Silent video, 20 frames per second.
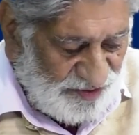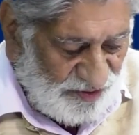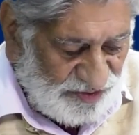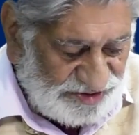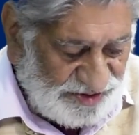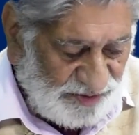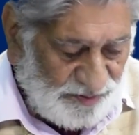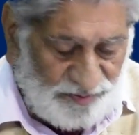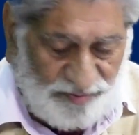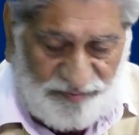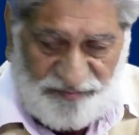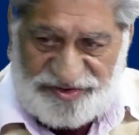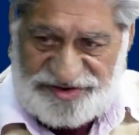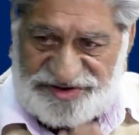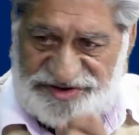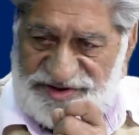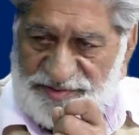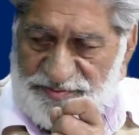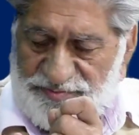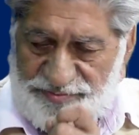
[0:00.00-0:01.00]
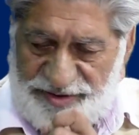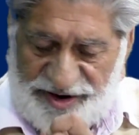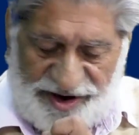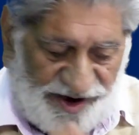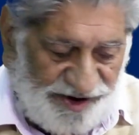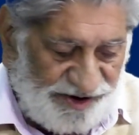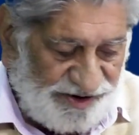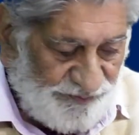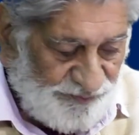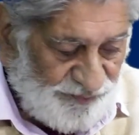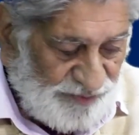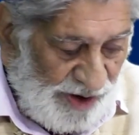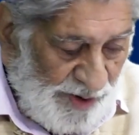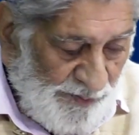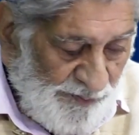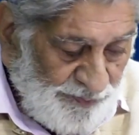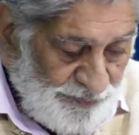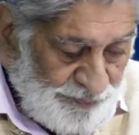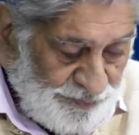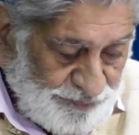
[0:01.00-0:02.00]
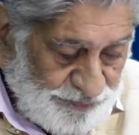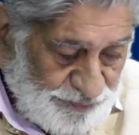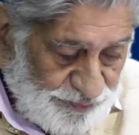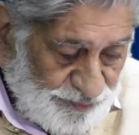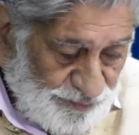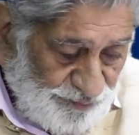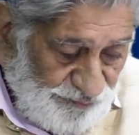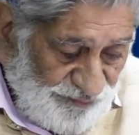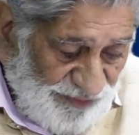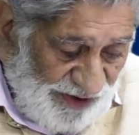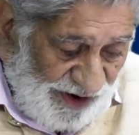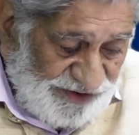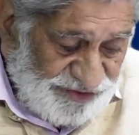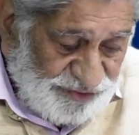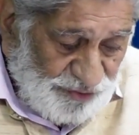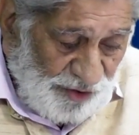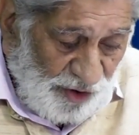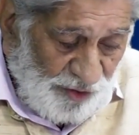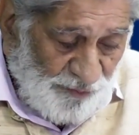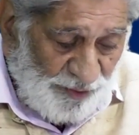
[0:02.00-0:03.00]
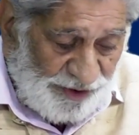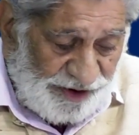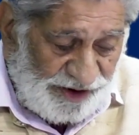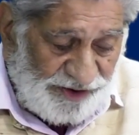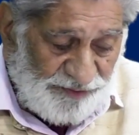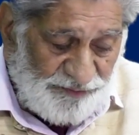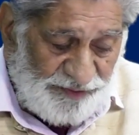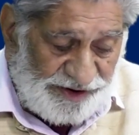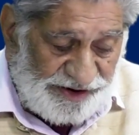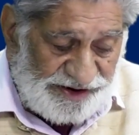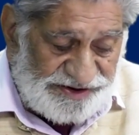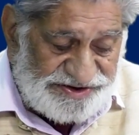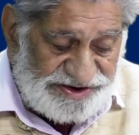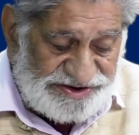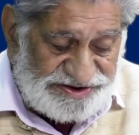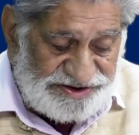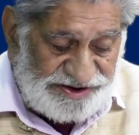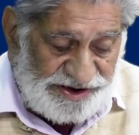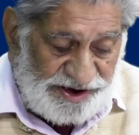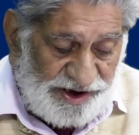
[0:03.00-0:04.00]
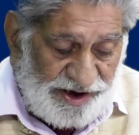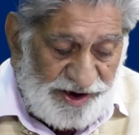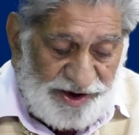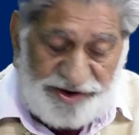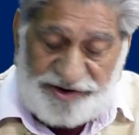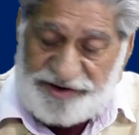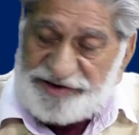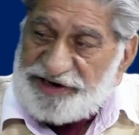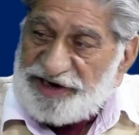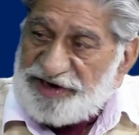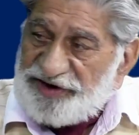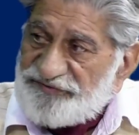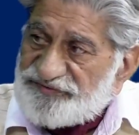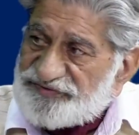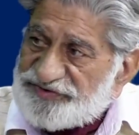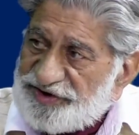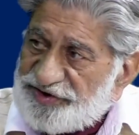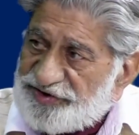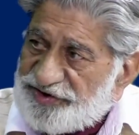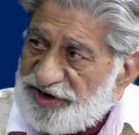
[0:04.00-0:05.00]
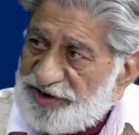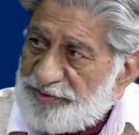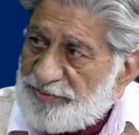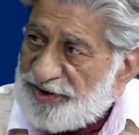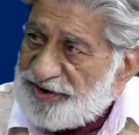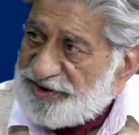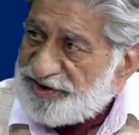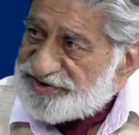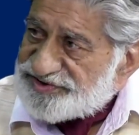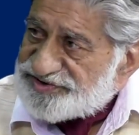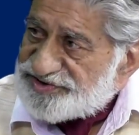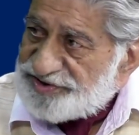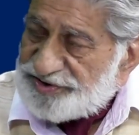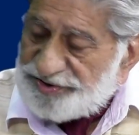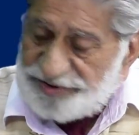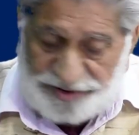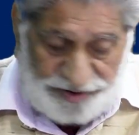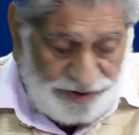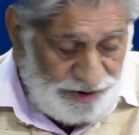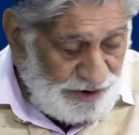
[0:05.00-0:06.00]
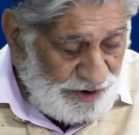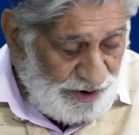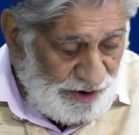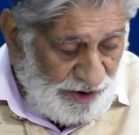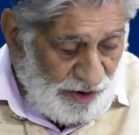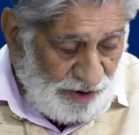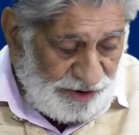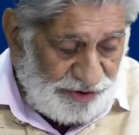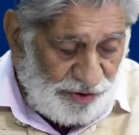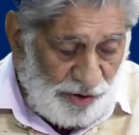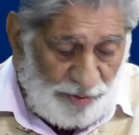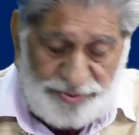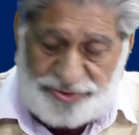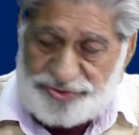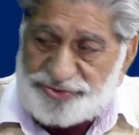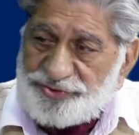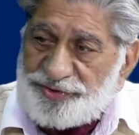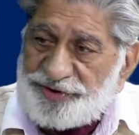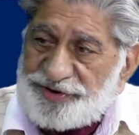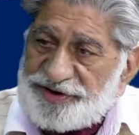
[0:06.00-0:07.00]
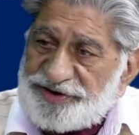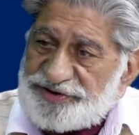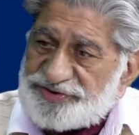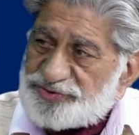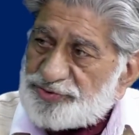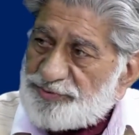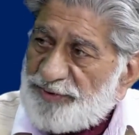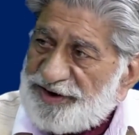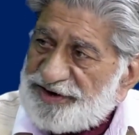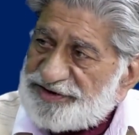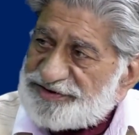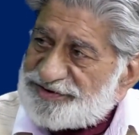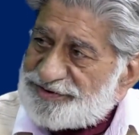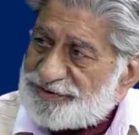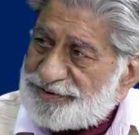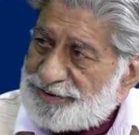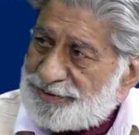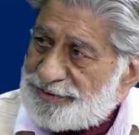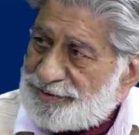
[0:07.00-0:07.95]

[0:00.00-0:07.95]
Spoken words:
because this is the big item. So now, what are the weaknesses? Tariffs and trade barriers. The opportunity is to manage it.